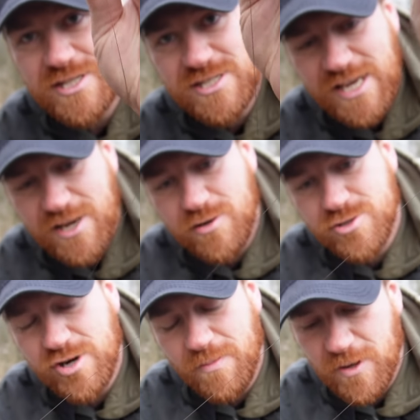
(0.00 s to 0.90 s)
a single
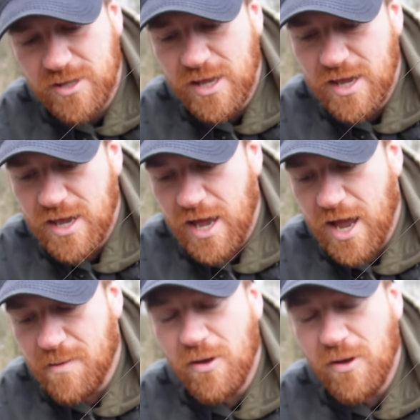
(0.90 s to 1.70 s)
treble uh,